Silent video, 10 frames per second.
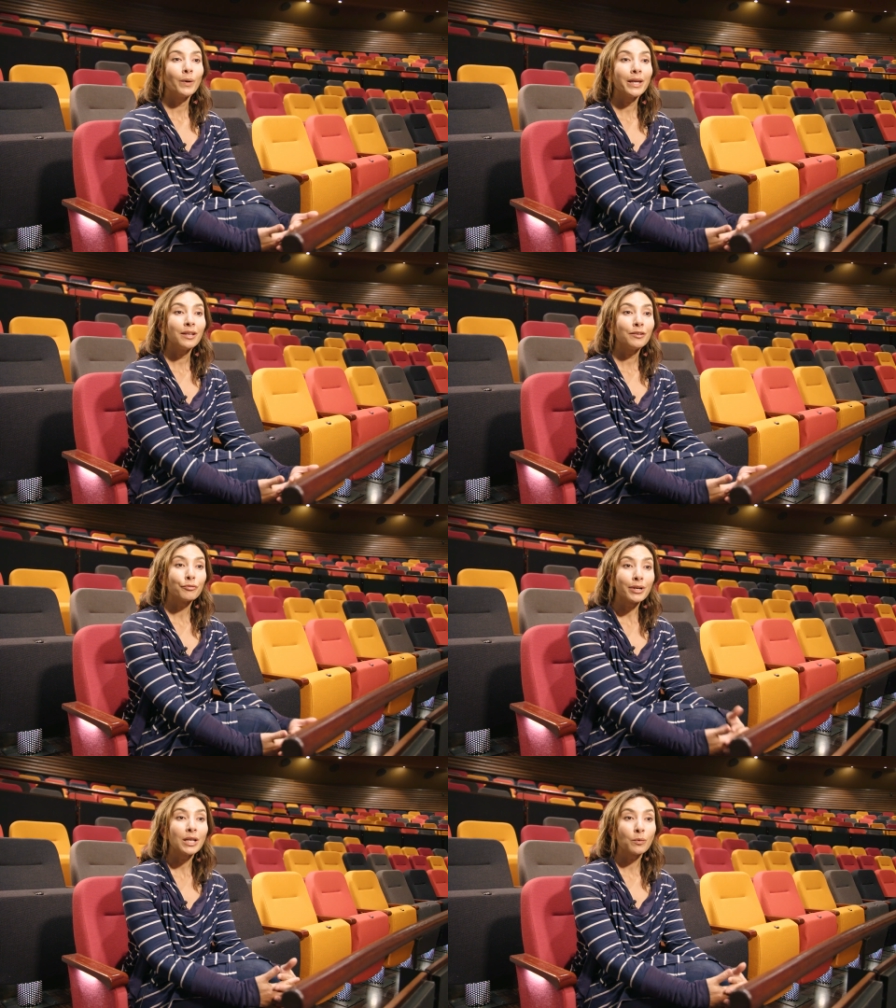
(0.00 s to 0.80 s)
We
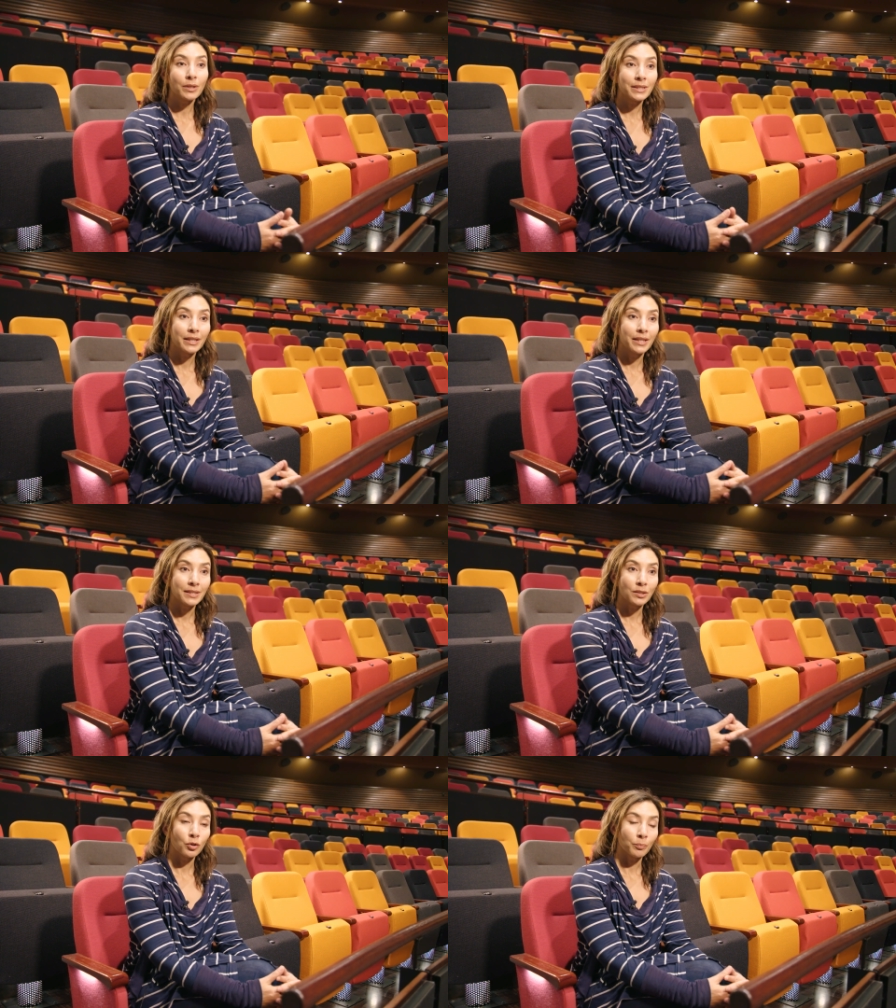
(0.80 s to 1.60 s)
really wanted
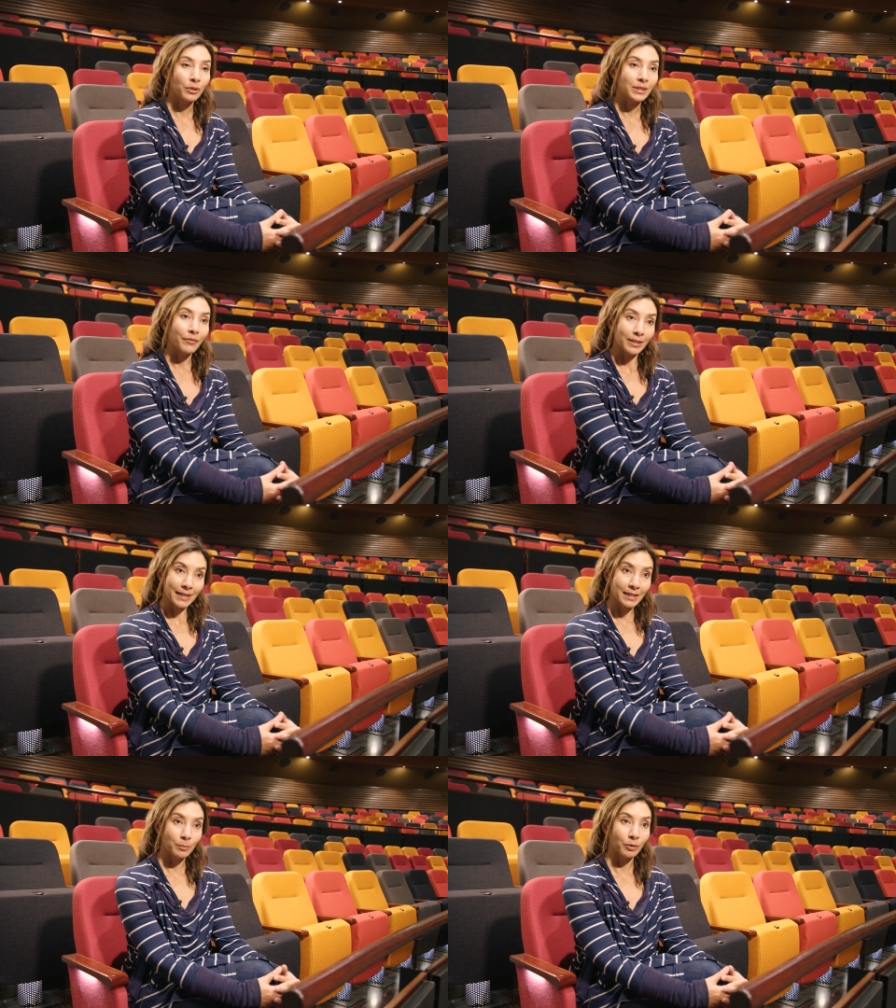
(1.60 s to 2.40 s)
this cookbook to have
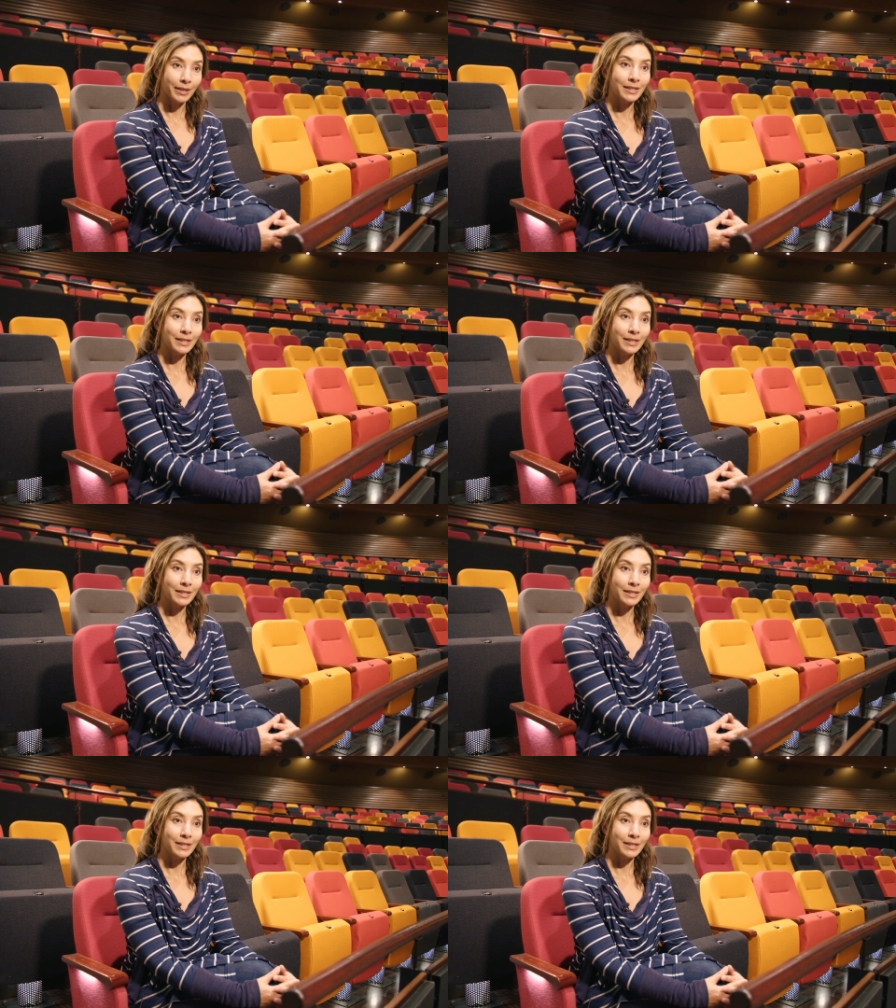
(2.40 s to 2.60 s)
accessible